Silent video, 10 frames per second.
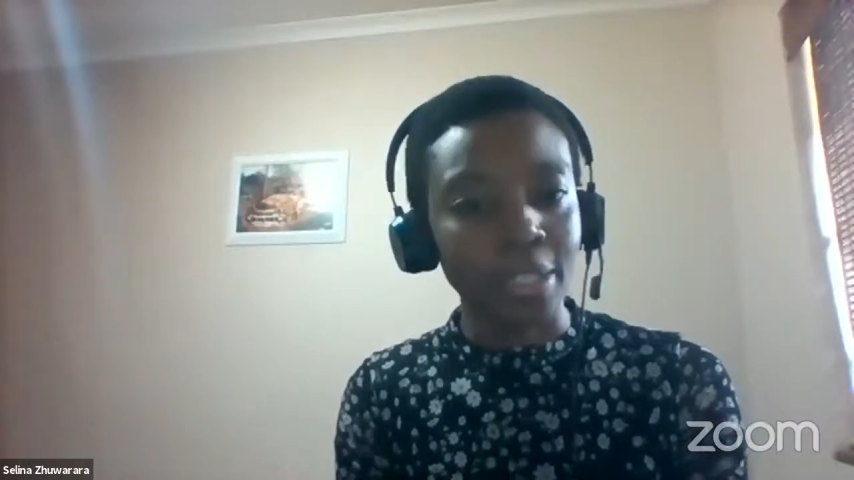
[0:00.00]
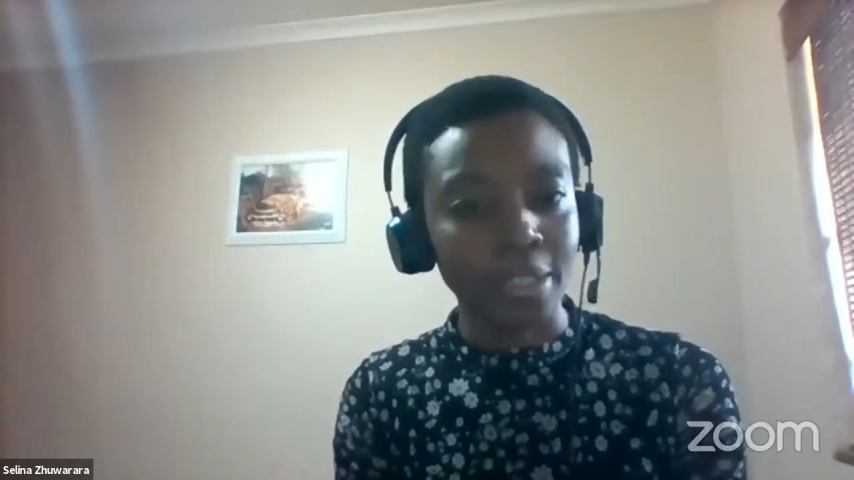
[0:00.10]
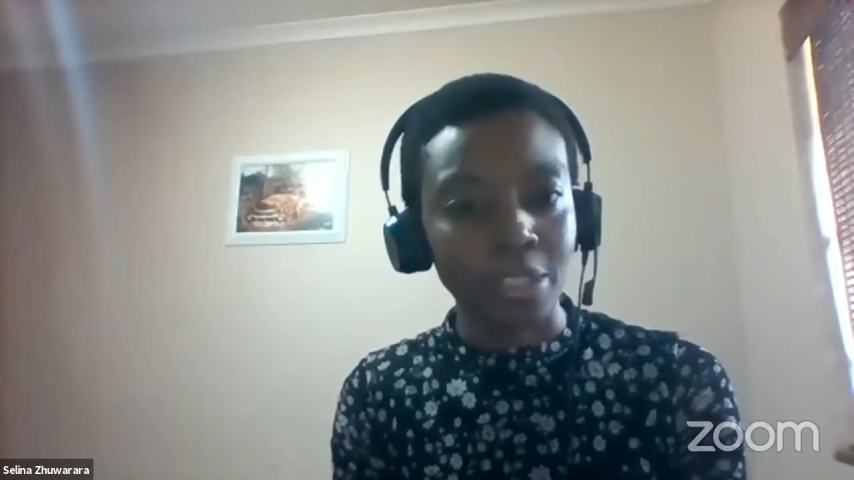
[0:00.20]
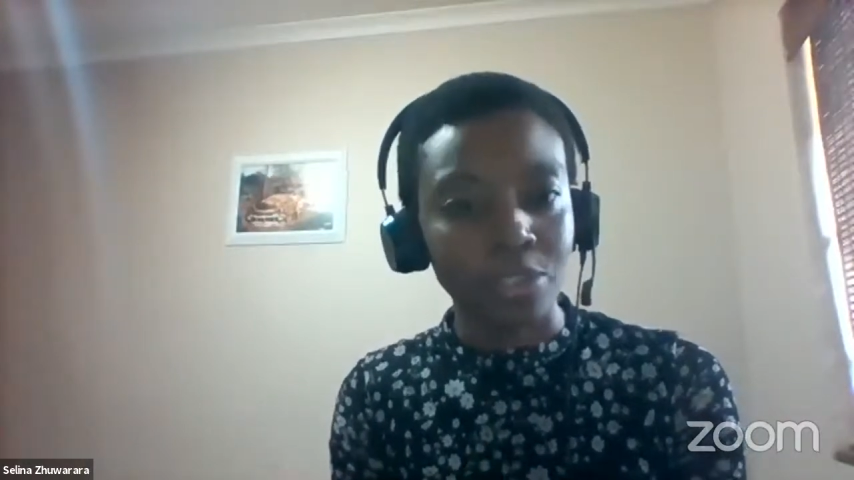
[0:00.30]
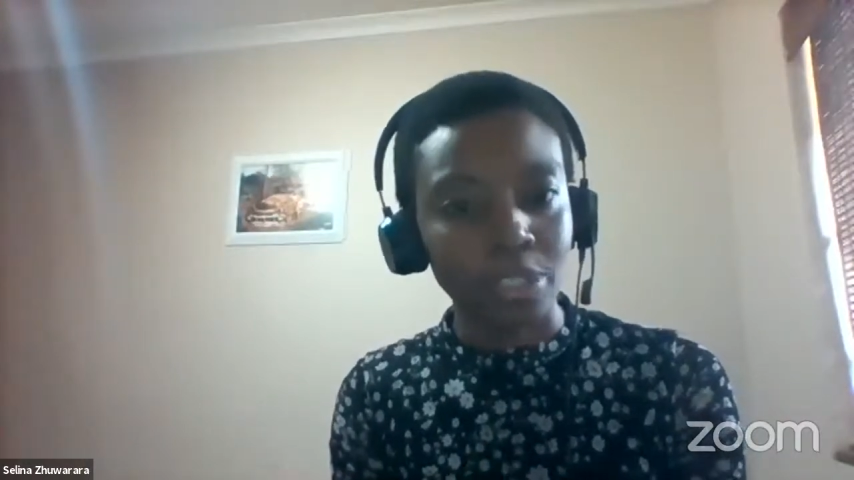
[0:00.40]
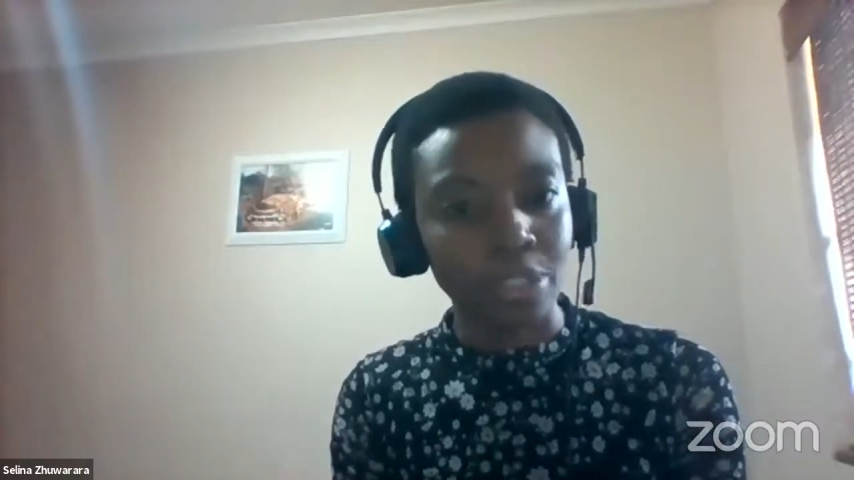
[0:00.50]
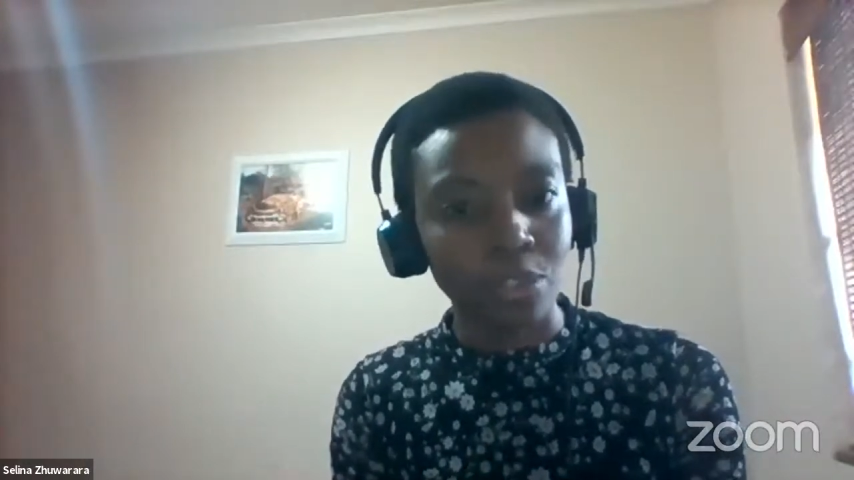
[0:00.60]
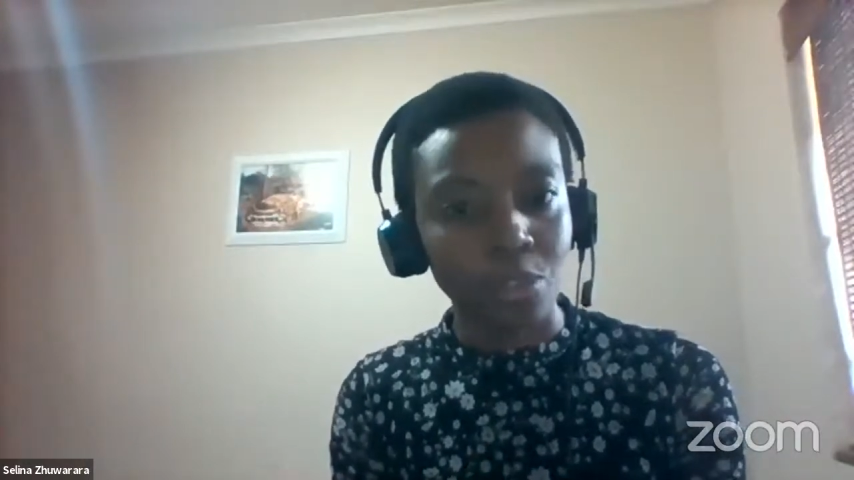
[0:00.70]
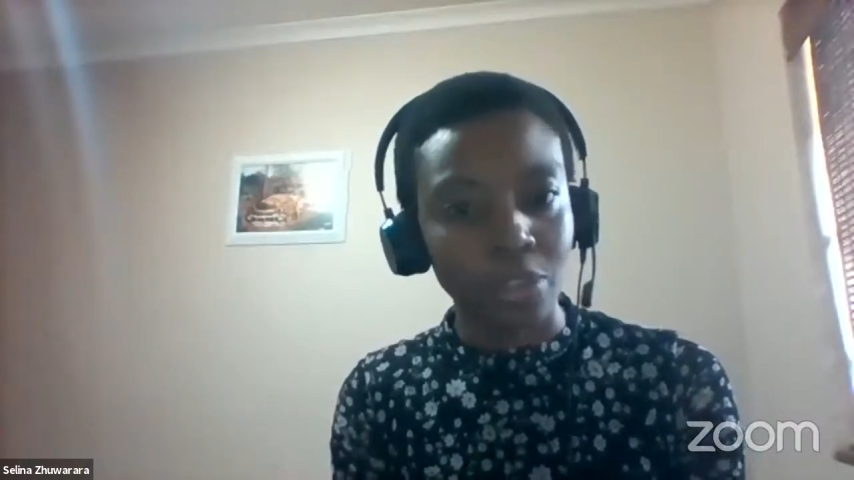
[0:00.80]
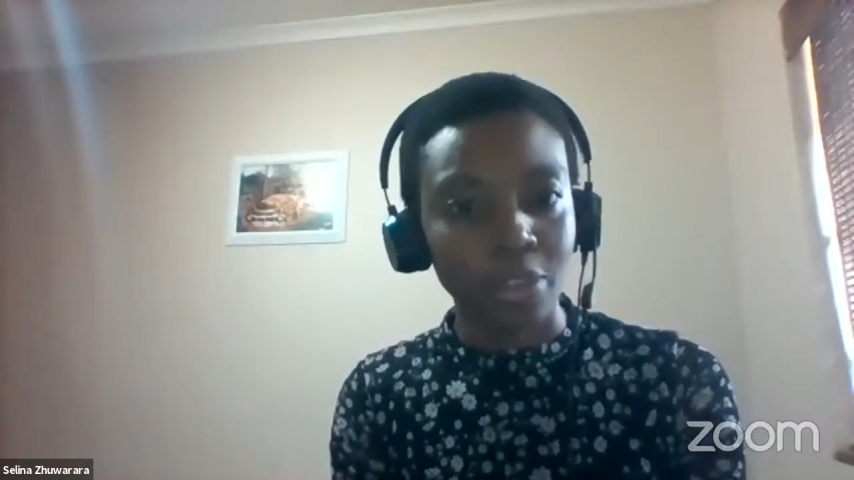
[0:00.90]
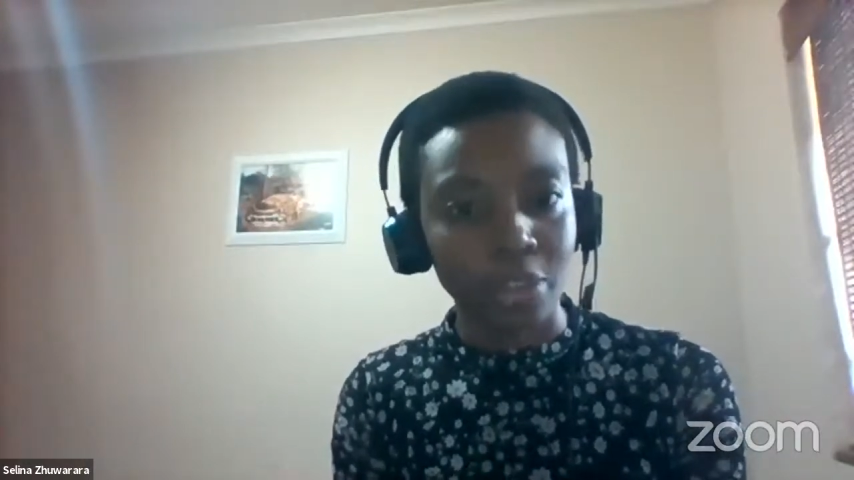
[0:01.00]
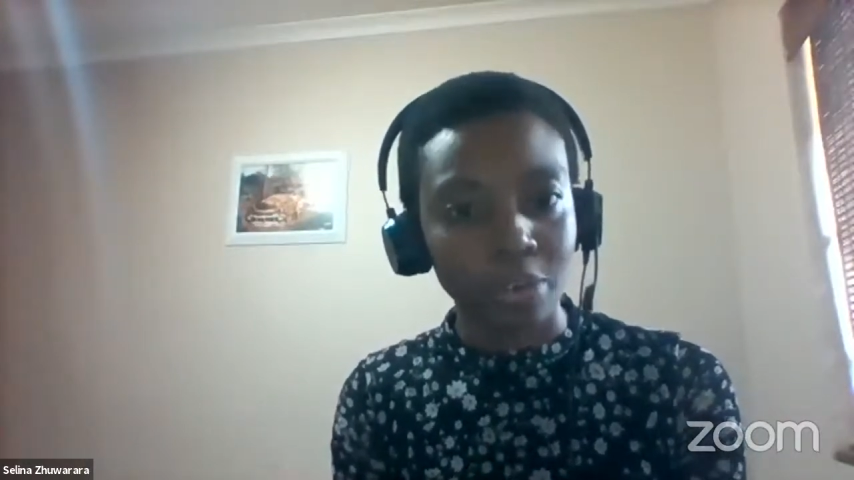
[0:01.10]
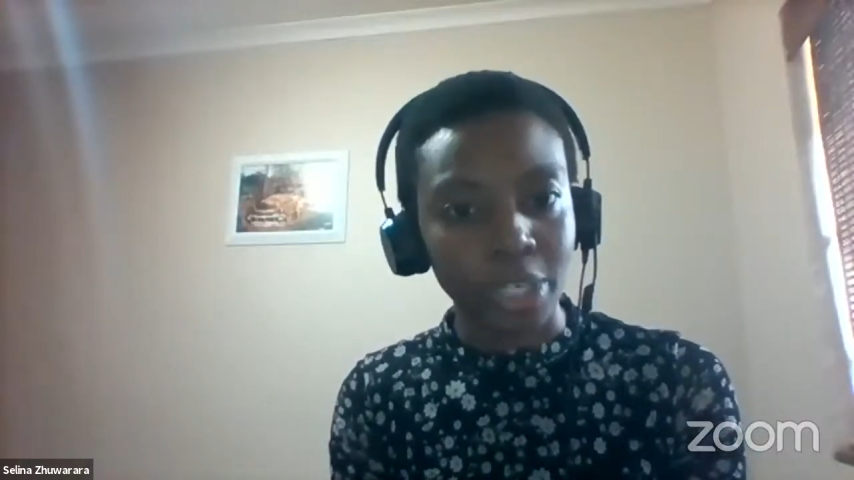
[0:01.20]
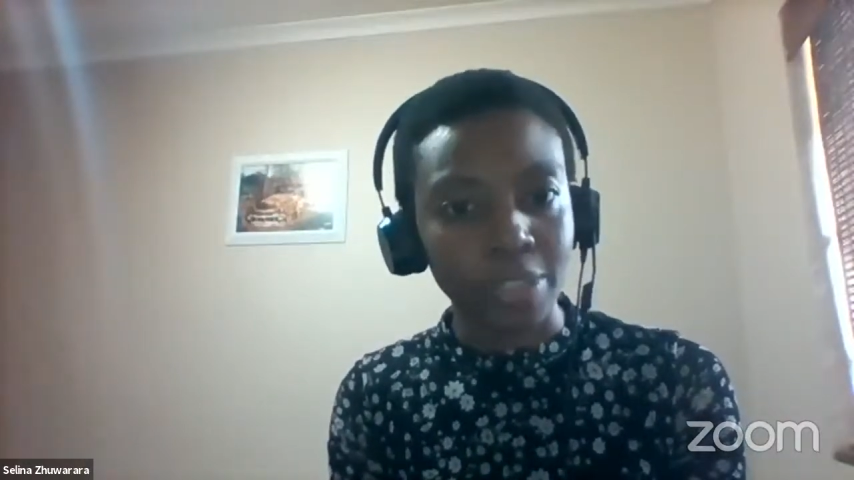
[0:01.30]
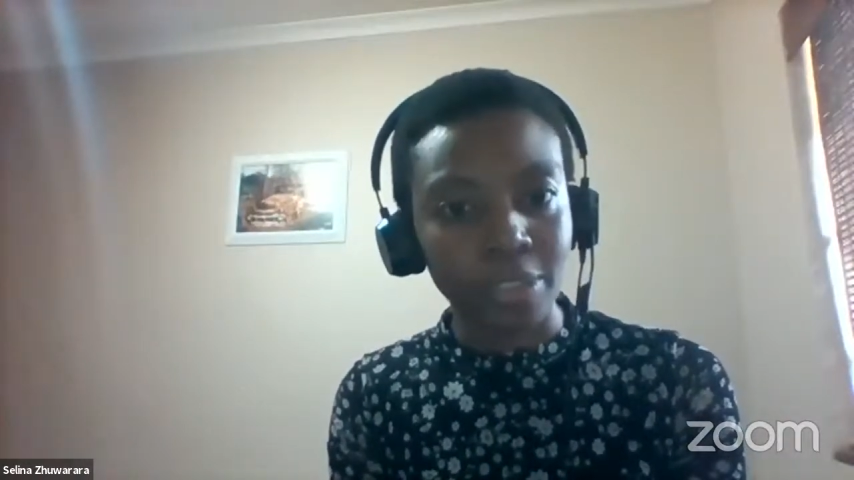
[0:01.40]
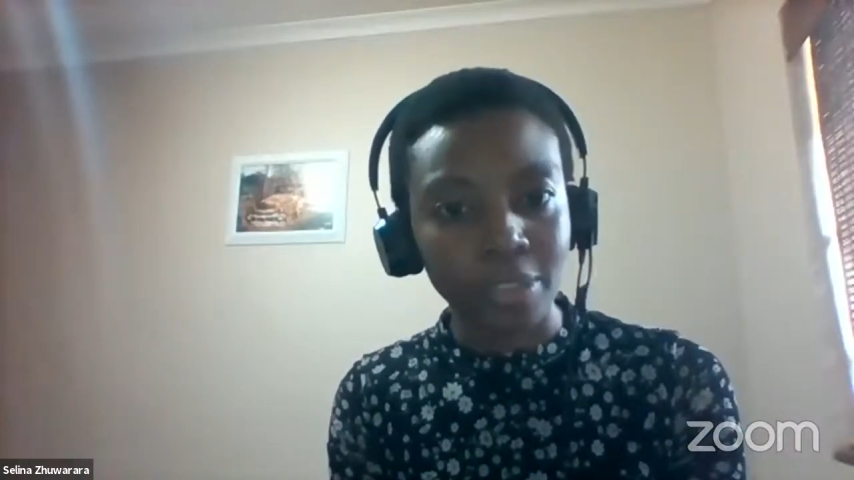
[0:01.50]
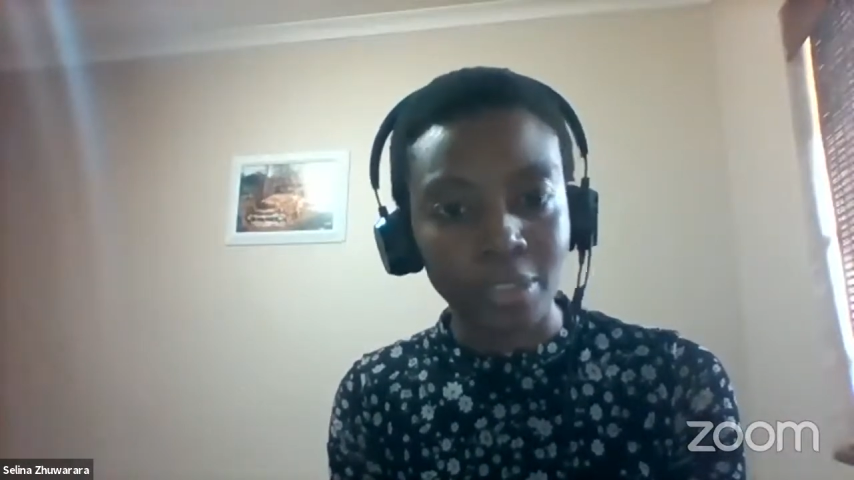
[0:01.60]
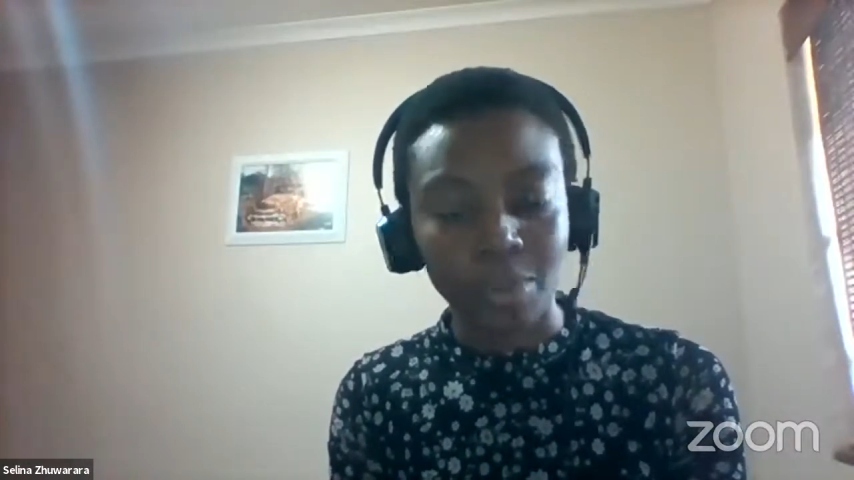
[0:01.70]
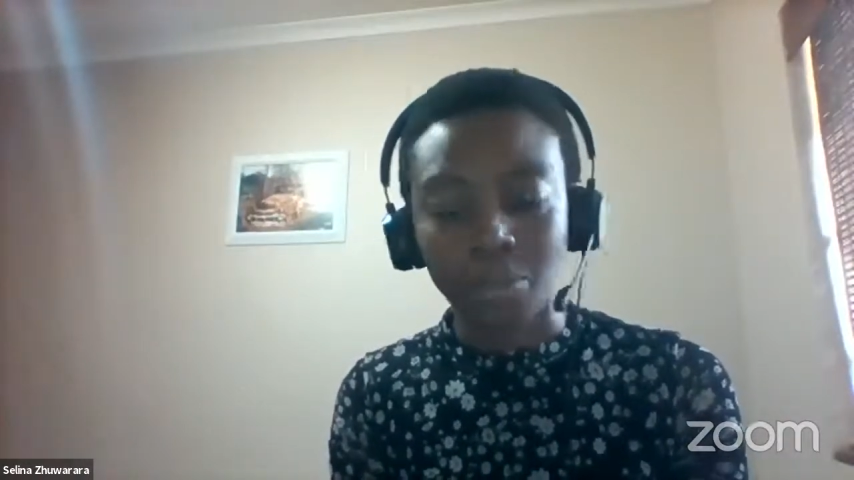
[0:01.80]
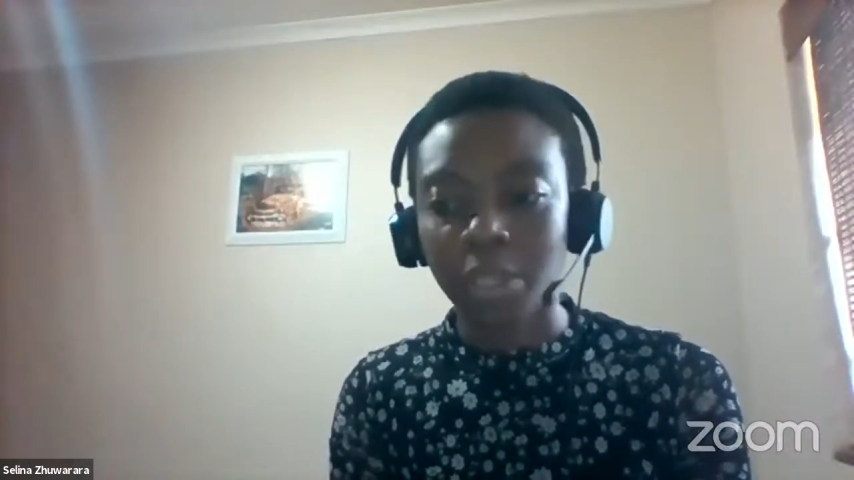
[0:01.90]
integrated within the right
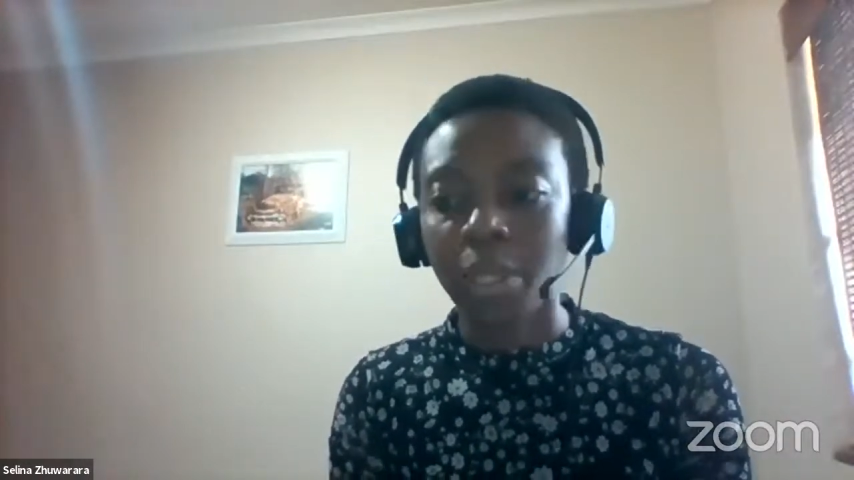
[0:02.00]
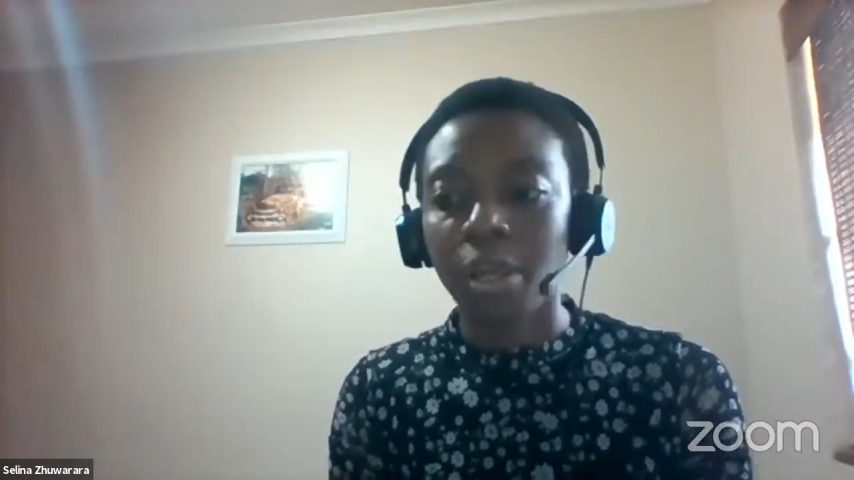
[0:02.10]
systems.